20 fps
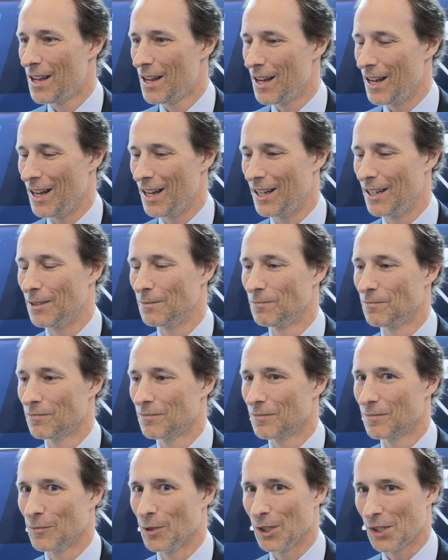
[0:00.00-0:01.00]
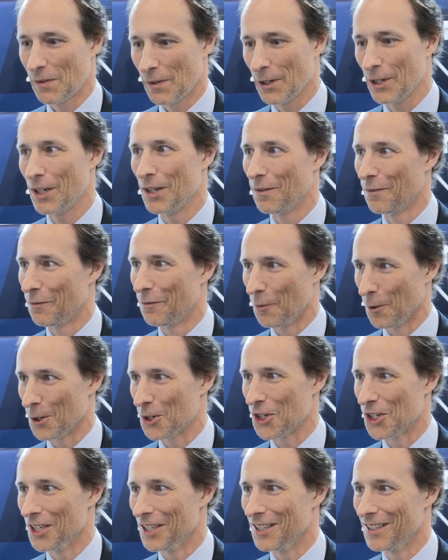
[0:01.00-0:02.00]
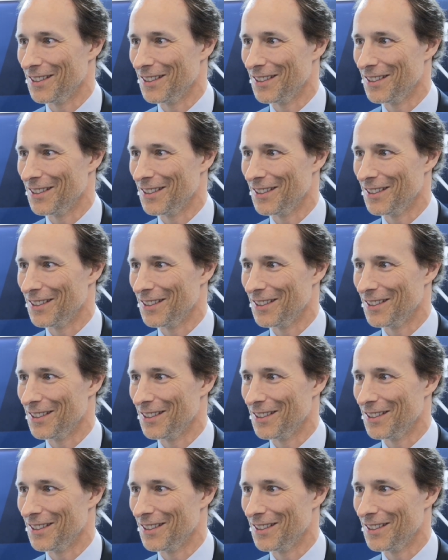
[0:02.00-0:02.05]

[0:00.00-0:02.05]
Well, it's very unfortunate.